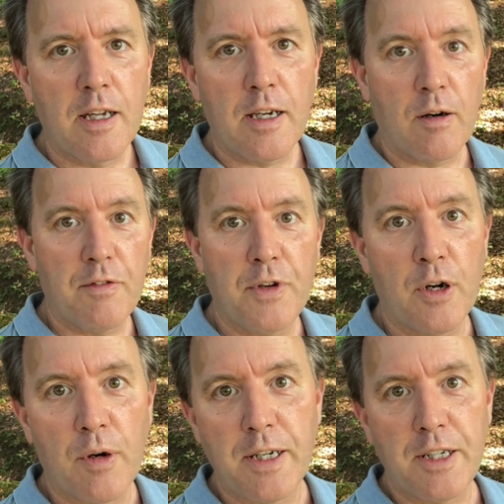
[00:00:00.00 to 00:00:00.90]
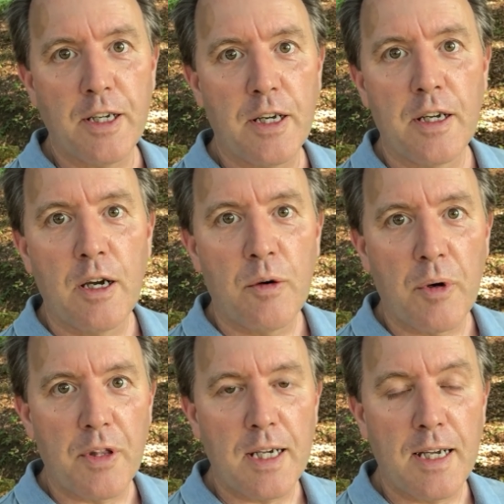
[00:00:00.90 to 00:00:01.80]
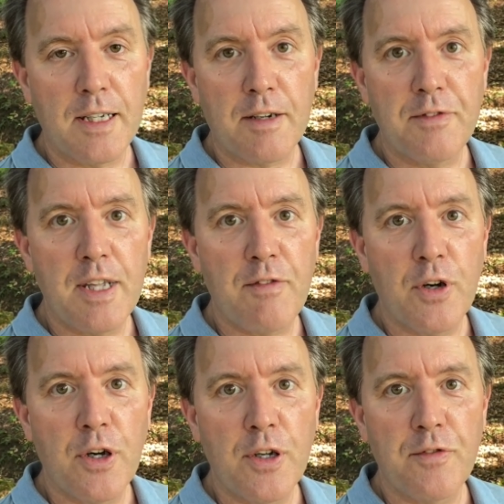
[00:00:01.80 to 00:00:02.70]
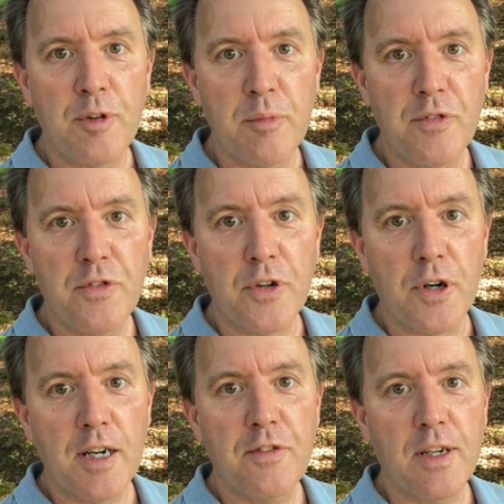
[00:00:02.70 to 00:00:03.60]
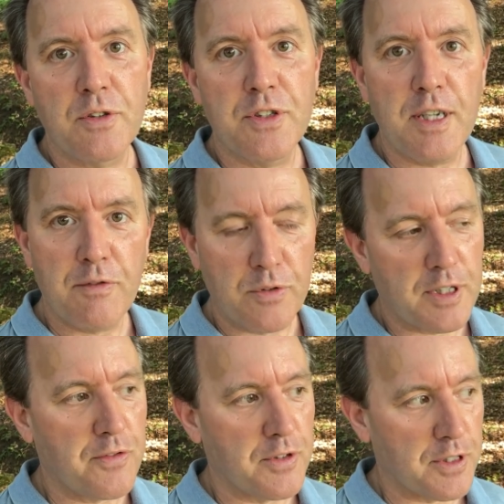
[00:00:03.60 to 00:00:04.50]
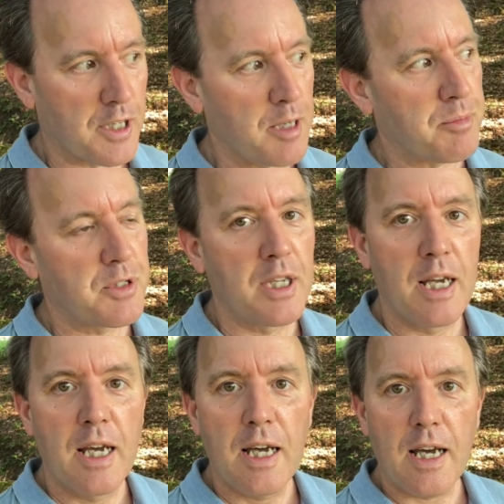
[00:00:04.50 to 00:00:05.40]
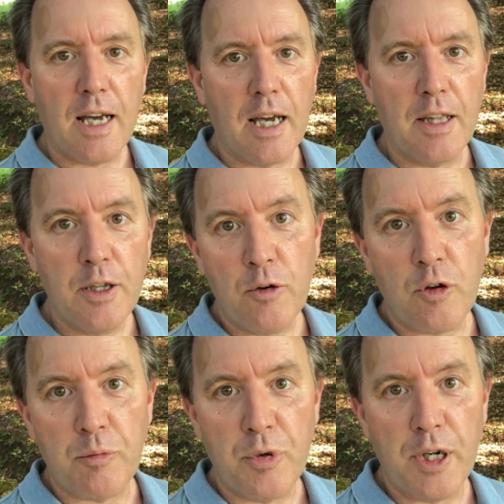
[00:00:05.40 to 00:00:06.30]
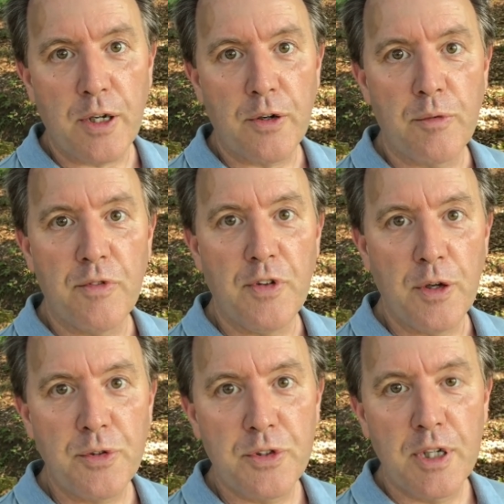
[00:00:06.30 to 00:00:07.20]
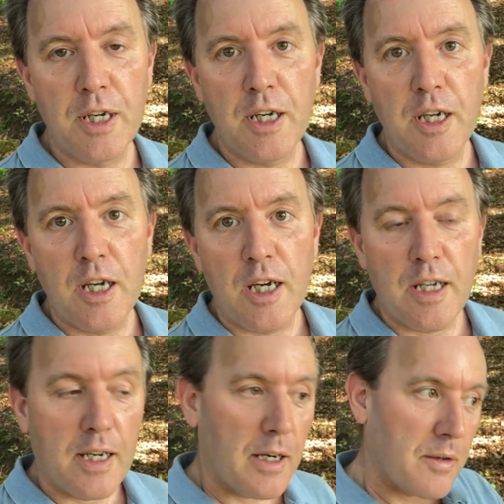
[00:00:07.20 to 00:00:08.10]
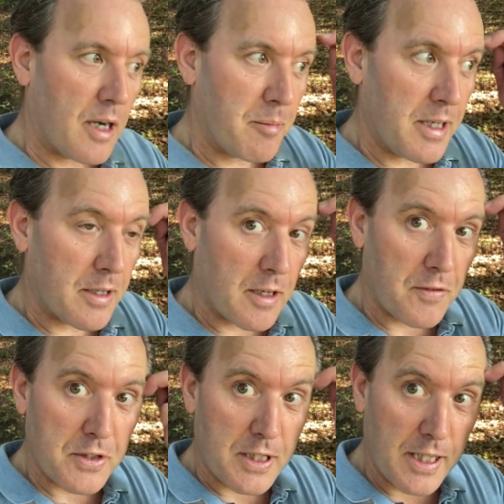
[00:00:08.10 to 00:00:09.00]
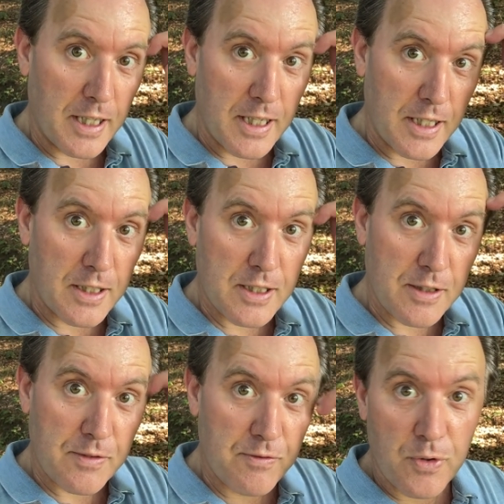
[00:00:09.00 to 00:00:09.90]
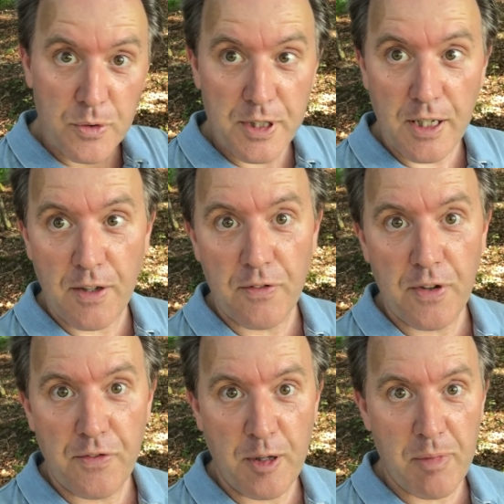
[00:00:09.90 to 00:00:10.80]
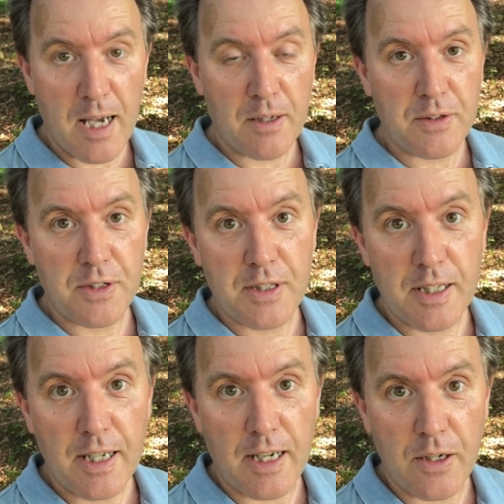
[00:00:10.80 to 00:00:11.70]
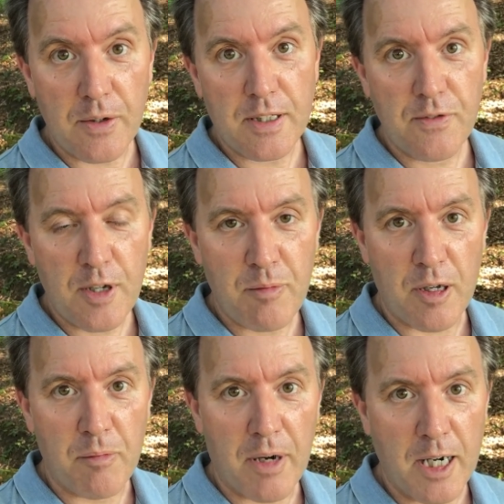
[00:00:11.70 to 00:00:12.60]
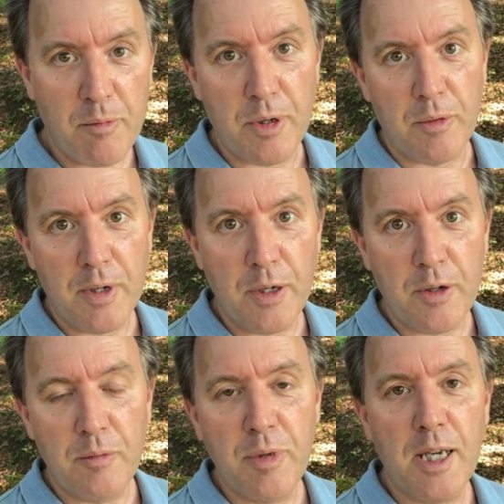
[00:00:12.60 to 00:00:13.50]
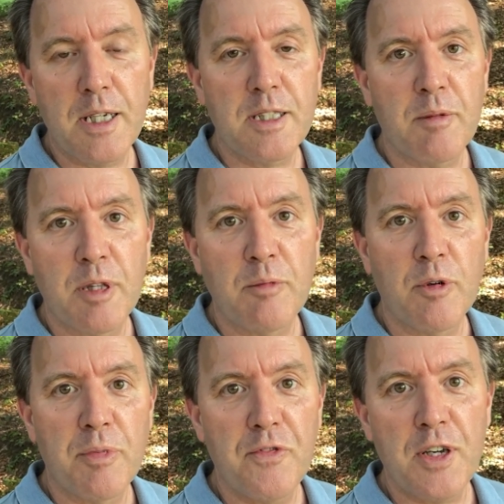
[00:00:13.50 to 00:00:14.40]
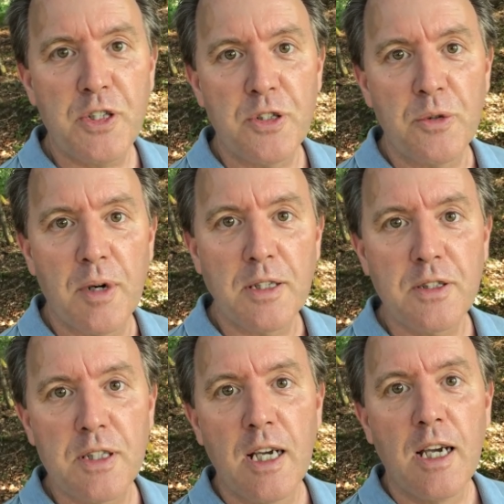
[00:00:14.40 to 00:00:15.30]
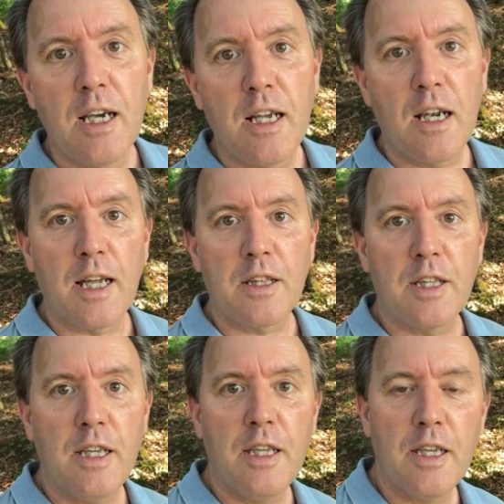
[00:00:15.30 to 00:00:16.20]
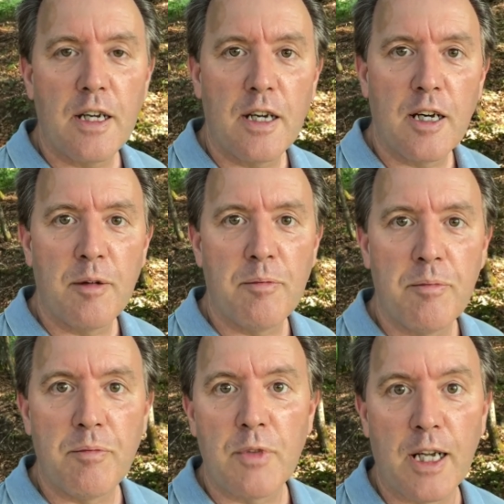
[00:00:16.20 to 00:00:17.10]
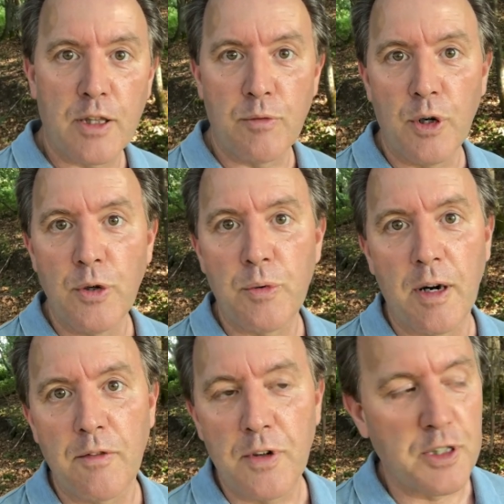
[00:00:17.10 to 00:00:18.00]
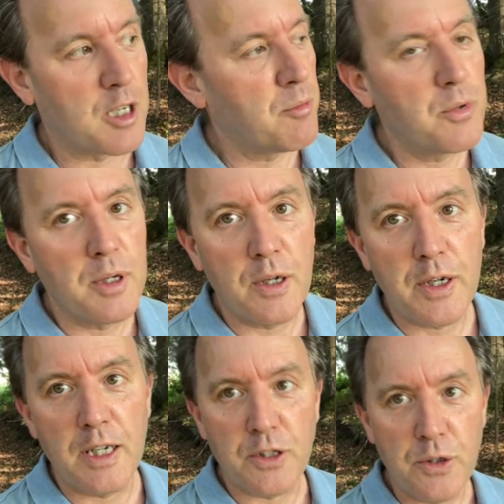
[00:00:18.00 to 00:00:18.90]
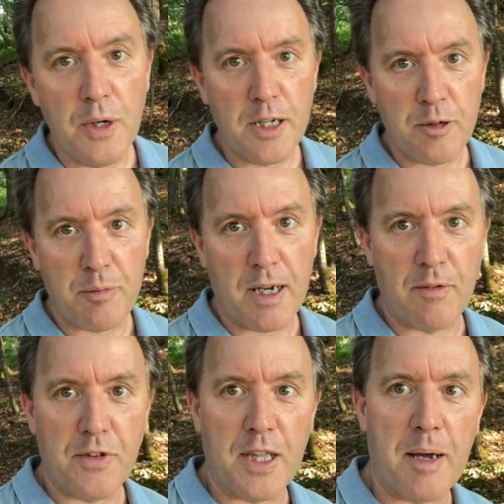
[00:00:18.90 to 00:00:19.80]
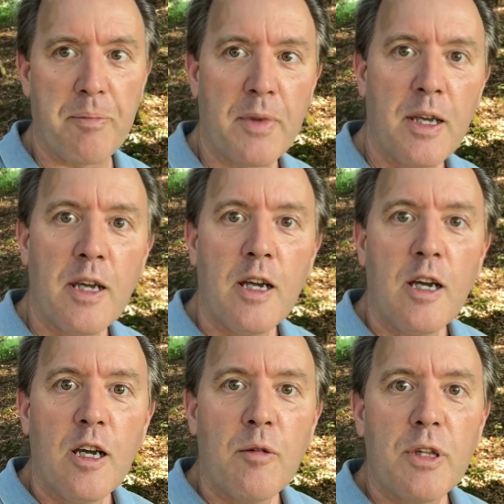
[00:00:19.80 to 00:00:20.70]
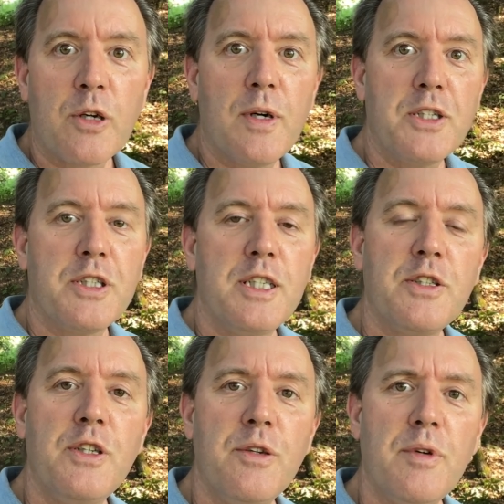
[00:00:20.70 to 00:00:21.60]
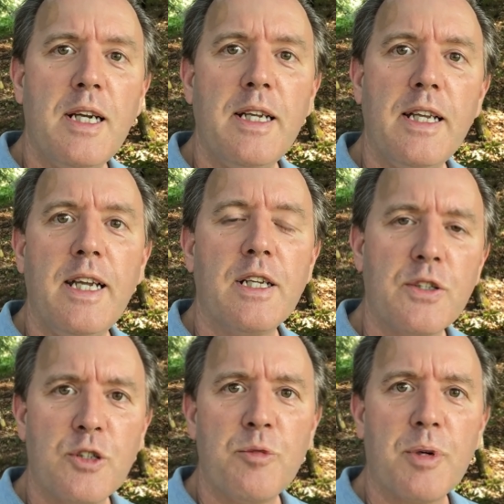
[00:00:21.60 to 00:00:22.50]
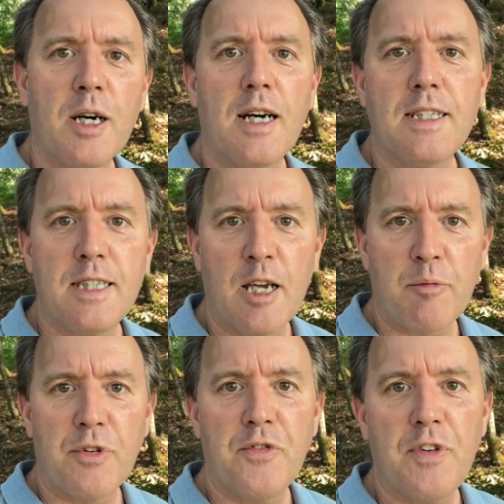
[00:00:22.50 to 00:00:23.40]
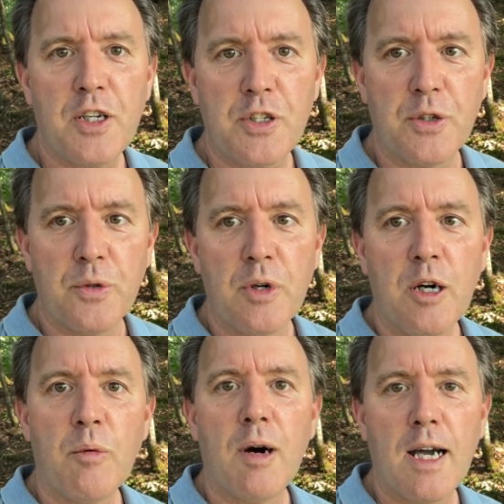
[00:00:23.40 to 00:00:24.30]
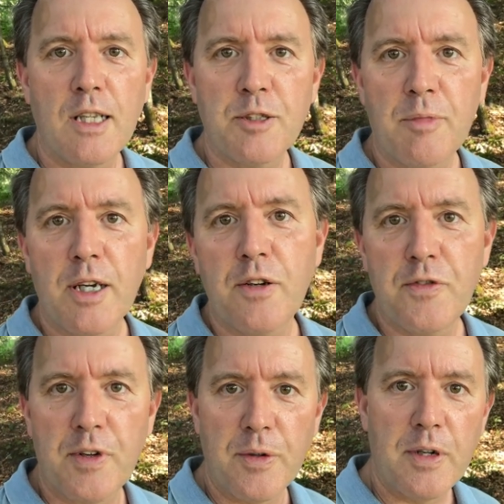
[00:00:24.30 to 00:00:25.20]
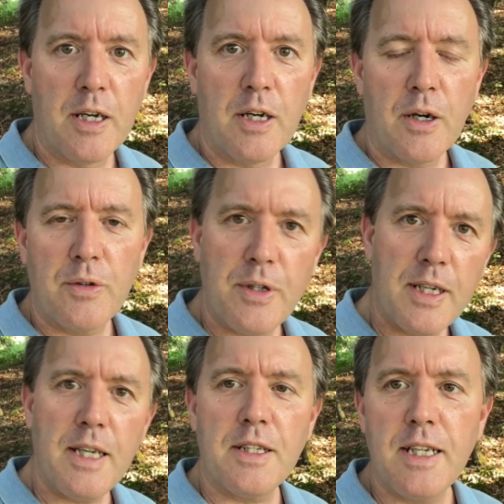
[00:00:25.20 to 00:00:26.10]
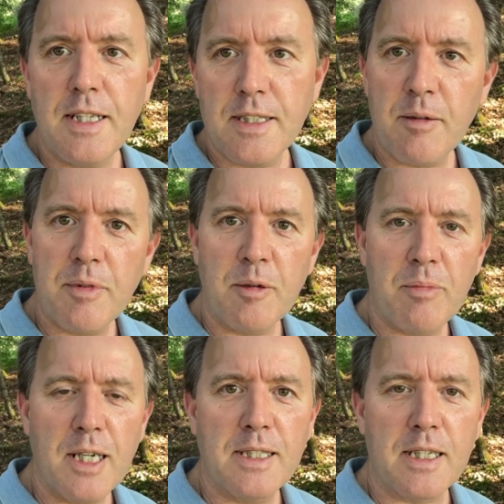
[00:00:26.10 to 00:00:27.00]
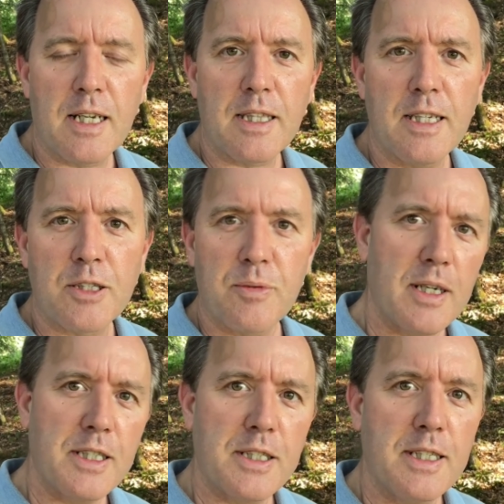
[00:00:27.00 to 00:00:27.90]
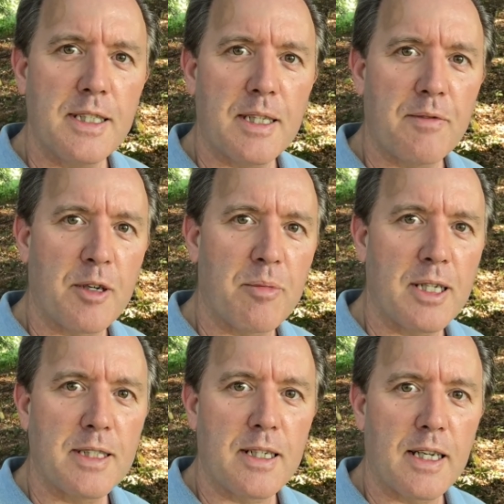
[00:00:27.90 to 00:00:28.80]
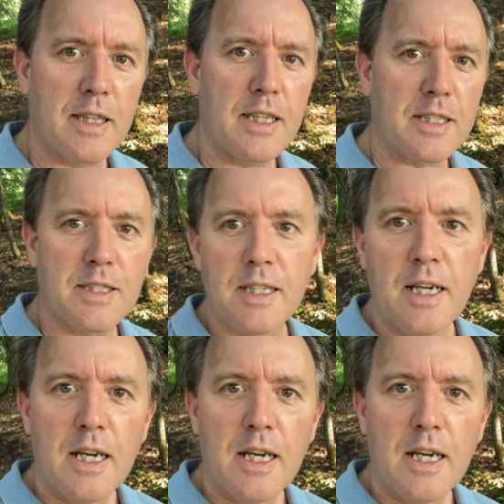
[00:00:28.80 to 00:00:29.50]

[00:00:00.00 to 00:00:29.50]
Now, I have no idea what that is. I've never heard of them before. I found several different types, and they all got pretty good reviews, You know, I mean, obviously it's 40, 50 pounds, you know, it's a fair bit of money, but when you compare to some of the more professional ones, like the Rode one, for example, you're looking at £200 for that. But the question is, do you really need a super high-tech professional wireless microphone, or do you need something basic like this? Well, I just need something basic like this.